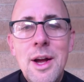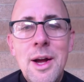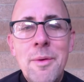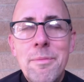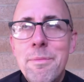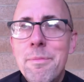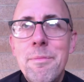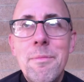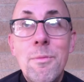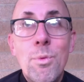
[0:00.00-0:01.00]

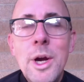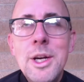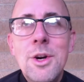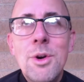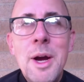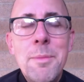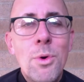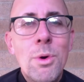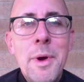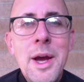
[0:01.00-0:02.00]
right here in my
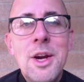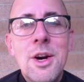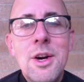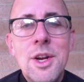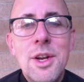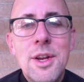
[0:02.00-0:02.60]
own backyard.